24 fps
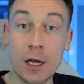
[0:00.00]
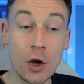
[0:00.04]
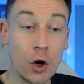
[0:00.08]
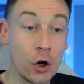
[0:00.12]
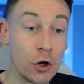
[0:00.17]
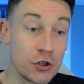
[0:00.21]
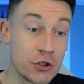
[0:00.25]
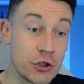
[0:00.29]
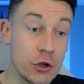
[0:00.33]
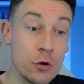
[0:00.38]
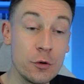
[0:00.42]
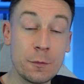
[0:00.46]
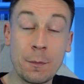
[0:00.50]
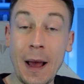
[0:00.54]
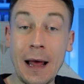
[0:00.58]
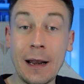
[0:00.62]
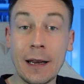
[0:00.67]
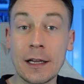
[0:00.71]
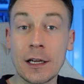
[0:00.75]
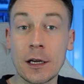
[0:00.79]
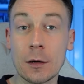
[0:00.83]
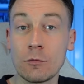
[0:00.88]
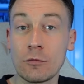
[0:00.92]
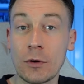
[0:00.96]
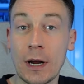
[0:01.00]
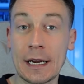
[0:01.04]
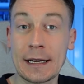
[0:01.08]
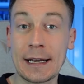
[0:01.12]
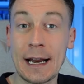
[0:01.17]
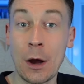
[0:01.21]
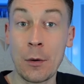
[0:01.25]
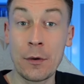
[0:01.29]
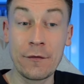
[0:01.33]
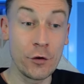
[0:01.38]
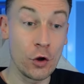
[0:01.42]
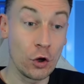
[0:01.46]
or Jude Bellingham right
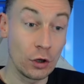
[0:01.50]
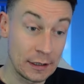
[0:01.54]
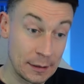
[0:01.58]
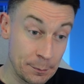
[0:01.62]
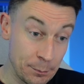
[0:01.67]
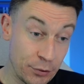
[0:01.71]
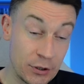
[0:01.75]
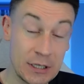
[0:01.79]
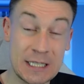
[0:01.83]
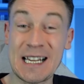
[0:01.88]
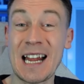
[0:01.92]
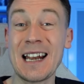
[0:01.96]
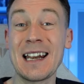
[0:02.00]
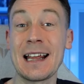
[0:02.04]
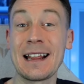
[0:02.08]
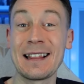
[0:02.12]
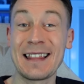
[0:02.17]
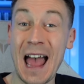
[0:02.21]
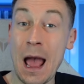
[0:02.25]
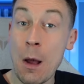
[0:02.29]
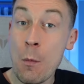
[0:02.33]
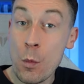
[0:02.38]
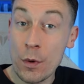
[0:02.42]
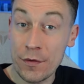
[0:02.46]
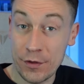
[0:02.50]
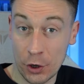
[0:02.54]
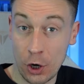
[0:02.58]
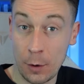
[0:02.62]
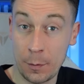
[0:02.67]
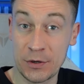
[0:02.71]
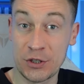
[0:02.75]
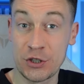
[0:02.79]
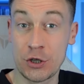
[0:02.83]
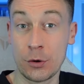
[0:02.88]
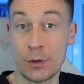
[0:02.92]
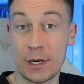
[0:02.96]
now. If you're presenting them with an
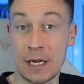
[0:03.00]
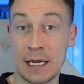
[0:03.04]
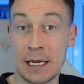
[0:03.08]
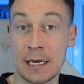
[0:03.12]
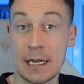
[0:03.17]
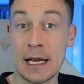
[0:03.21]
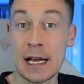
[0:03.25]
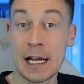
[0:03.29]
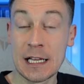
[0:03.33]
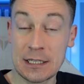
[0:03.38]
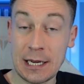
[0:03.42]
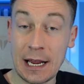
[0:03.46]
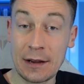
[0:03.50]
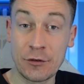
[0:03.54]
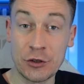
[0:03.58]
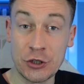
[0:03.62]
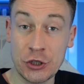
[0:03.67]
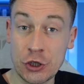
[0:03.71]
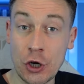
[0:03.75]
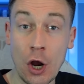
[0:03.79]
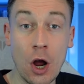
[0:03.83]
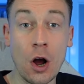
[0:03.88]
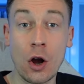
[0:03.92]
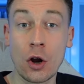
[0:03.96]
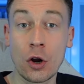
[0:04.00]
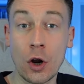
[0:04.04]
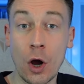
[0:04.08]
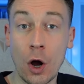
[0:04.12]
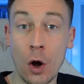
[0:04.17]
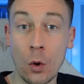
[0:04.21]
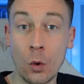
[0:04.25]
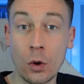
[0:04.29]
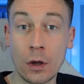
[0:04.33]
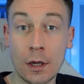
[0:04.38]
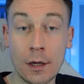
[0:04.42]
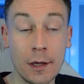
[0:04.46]
opportunity to have a shot on
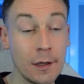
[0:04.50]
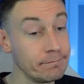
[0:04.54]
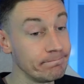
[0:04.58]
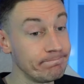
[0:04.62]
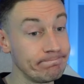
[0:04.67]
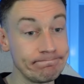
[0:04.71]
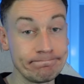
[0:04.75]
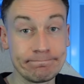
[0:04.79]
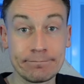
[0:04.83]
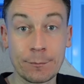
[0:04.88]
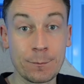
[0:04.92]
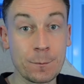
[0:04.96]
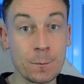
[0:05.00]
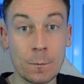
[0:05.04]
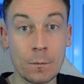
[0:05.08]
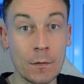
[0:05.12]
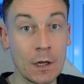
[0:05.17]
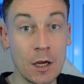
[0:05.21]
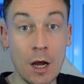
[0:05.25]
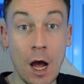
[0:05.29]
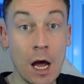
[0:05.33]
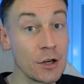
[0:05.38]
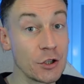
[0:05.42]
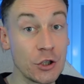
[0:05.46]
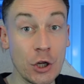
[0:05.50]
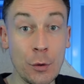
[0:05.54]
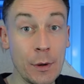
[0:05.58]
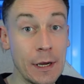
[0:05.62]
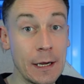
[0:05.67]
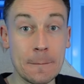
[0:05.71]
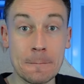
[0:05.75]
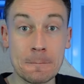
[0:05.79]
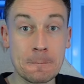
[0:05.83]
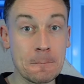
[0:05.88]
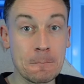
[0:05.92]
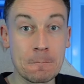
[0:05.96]
goal, can't do
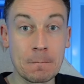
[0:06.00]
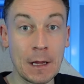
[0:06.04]
it.